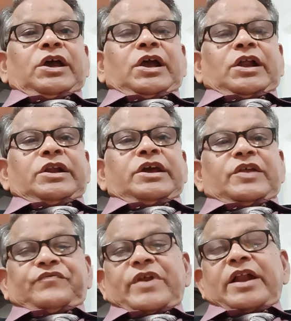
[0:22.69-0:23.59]

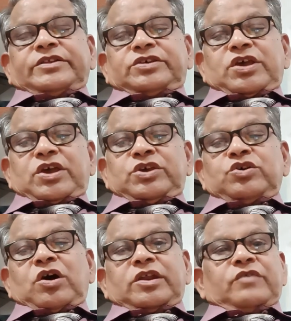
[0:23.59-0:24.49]
Dear friends,
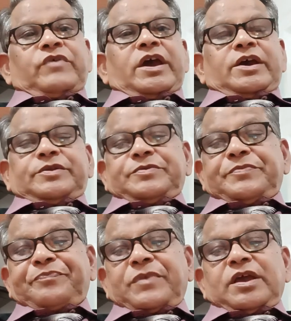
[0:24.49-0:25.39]
you are aware
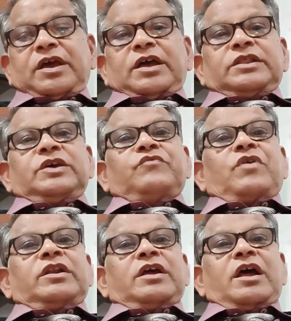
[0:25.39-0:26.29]
the
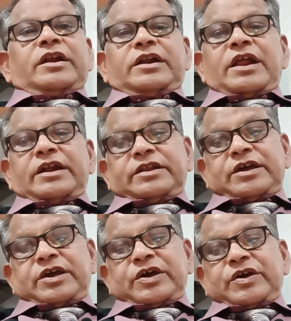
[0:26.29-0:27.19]

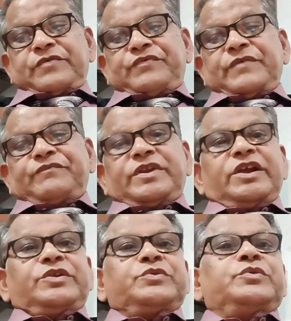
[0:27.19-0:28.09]

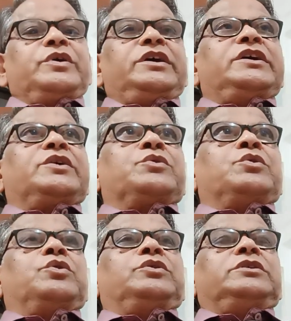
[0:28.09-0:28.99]

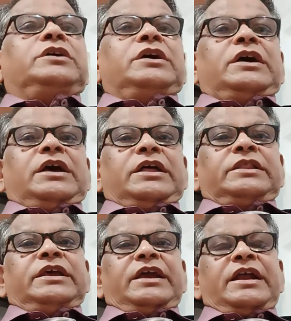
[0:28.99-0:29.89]
152-year-old
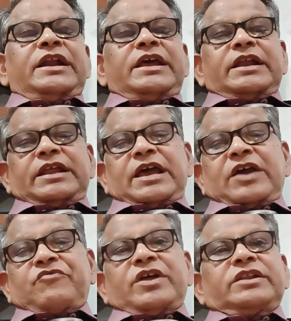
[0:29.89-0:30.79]
the Indian
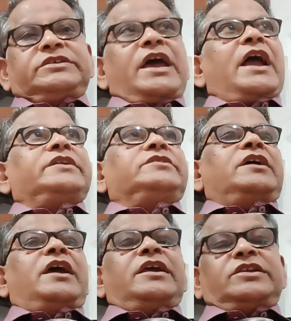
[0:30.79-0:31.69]
Evidence Act
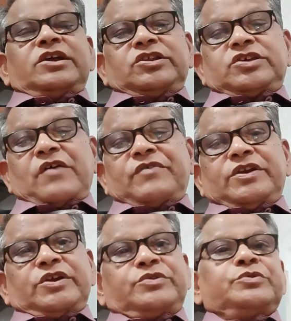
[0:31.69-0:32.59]

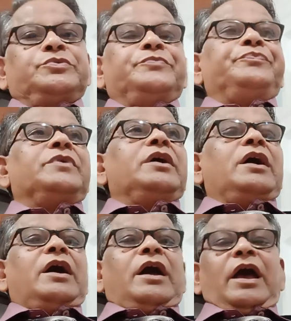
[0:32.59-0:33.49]
1872
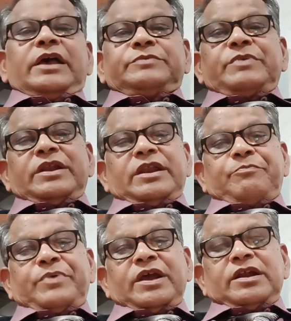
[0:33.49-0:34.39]
has been
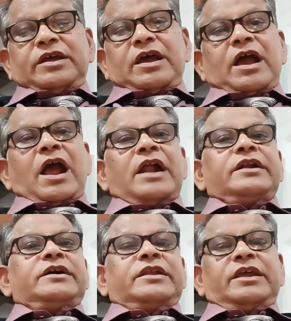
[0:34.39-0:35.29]
repealed
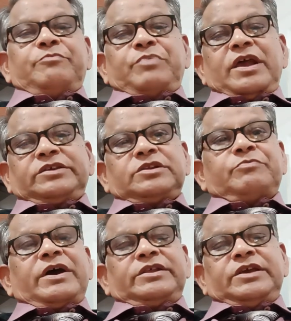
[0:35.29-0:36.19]
and replaced
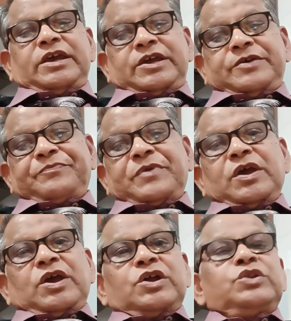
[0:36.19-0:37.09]
by the
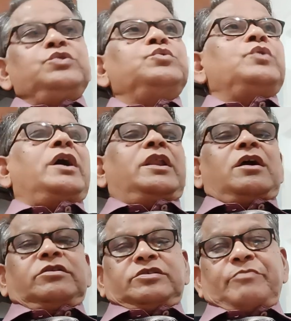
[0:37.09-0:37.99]
new
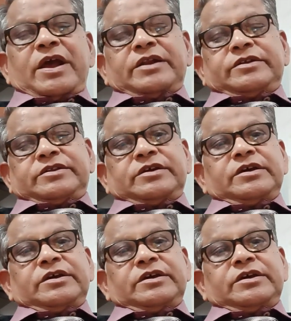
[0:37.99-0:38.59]
enactment